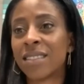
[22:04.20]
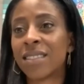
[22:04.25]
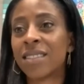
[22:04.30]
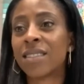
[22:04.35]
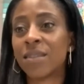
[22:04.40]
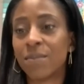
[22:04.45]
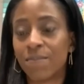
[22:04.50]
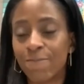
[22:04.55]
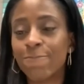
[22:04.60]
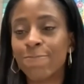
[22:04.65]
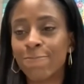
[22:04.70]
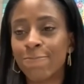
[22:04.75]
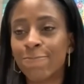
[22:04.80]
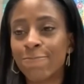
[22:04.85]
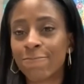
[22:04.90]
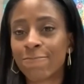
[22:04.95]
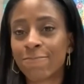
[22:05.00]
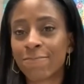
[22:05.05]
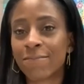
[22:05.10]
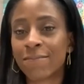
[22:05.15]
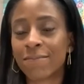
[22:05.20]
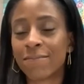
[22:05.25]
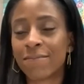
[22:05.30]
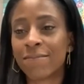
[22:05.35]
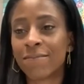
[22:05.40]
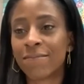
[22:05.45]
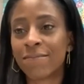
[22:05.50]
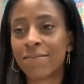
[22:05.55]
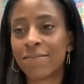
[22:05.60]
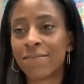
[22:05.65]

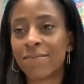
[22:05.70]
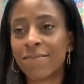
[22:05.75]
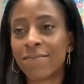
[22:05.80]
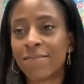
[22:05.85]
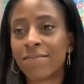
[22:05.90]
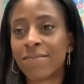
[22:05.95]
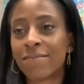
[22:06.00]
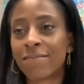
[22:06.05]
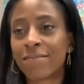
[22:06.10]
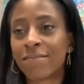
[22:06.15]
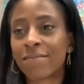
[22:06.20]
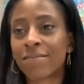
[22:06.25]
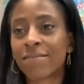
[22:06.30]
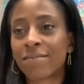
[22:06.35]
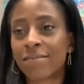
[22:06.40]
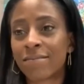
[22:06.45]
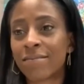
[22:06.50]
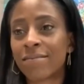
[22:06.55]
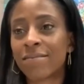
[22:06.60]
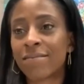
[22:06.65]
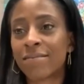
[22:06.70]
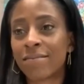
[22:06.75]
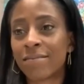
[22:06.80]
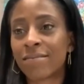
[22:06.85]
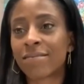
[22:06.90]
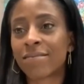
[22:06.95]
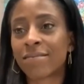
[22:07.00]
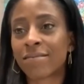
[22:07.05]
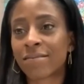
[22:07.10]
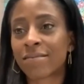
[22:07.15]

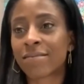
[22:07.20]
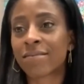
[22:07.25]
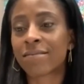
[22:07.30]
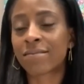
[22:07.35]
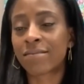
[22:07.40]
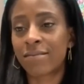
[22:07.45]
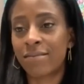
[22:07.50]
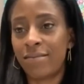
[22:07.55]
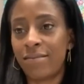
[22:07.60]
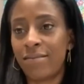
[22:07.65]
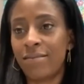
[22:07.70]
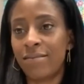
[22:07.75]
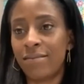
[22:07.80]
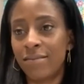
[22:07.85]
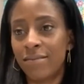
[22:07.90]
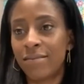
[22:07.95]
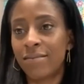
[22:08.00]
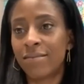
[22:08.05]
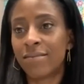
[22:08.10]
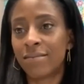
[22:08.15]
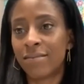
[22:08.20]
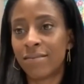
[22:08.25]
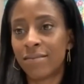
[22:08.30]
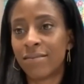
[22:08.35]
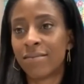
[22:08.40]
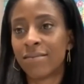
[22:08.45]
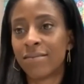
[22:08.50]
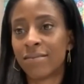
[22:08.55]
This person isn't speaking.